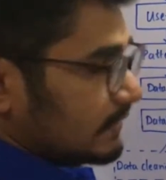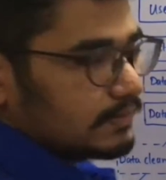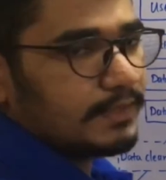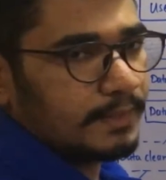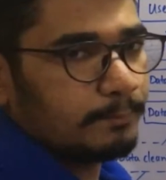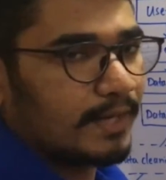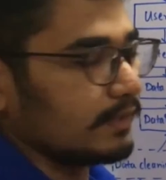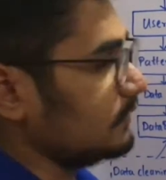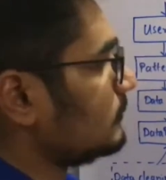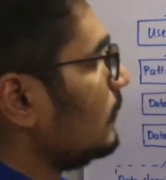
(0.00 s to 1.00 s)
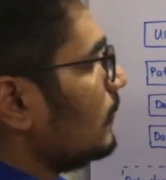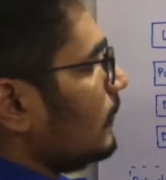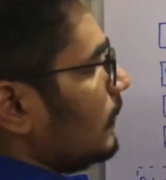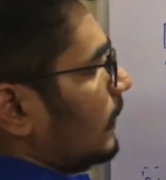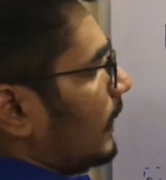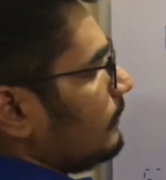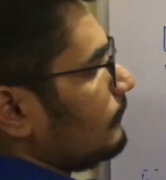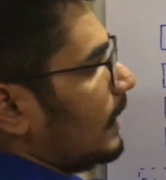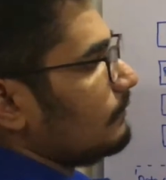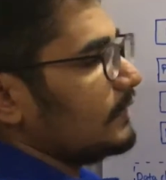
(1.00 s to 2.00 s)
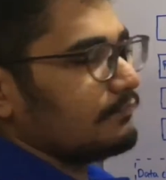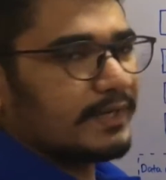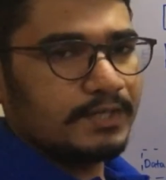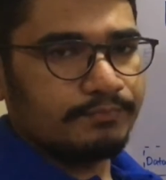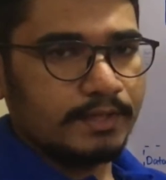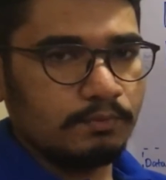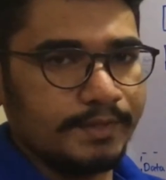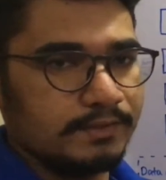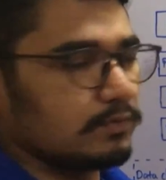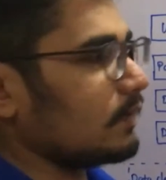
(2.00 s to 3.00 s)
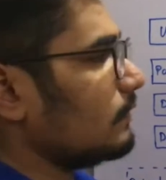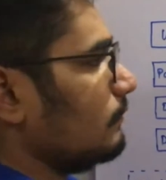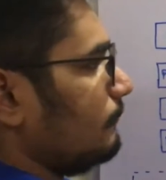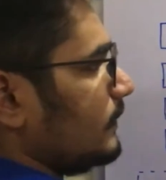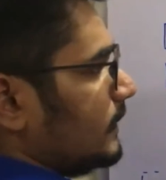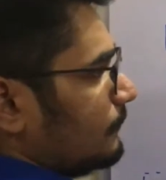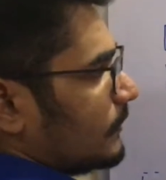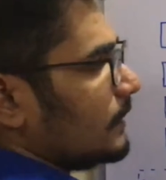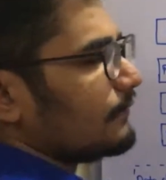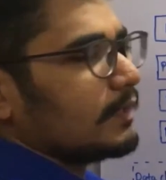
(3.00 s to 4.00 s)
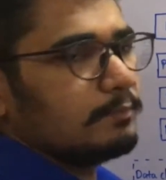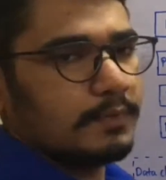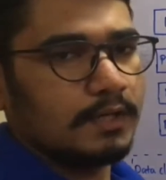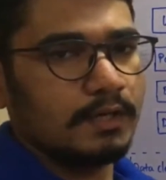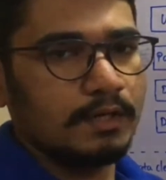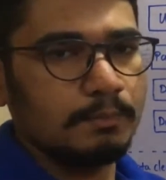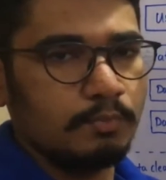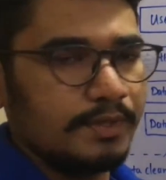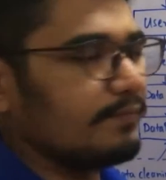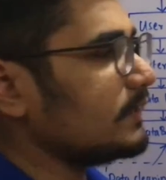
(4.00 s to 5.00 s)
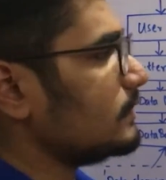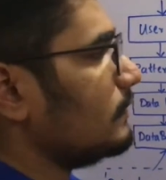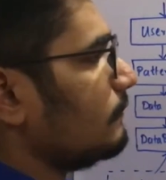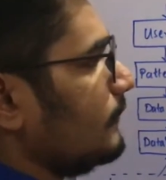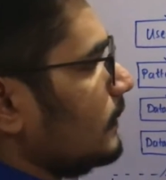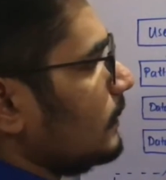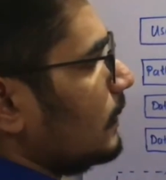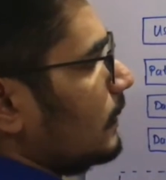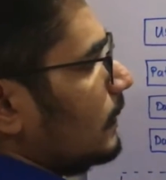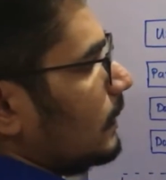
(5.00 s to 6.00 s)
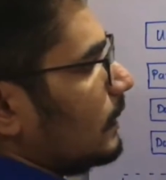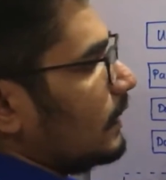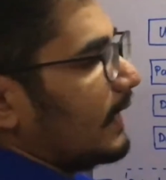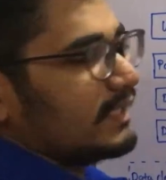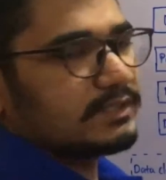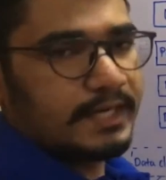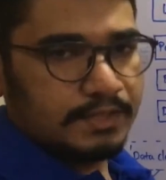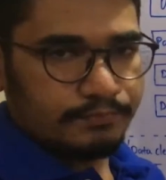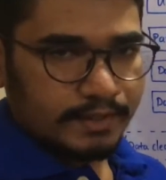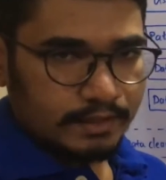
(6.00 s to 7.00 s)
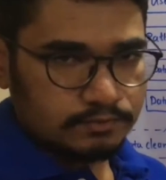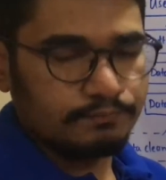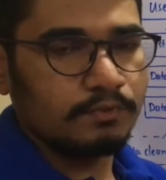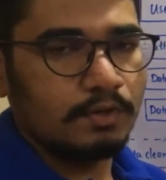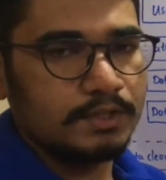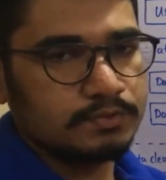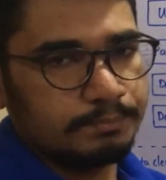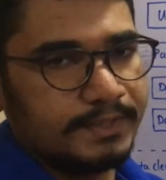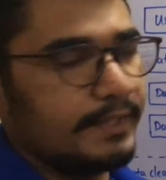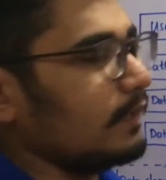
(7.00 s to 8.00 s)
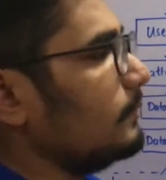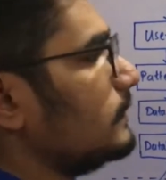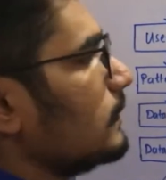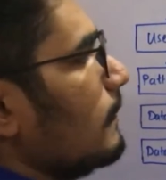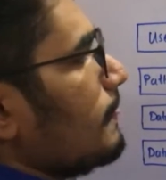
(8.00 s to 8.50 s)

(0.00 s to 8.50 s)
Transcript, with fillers: the resulting patterns. Like we have different queries, or with different motivations we extract different kinds of knowledge from the database.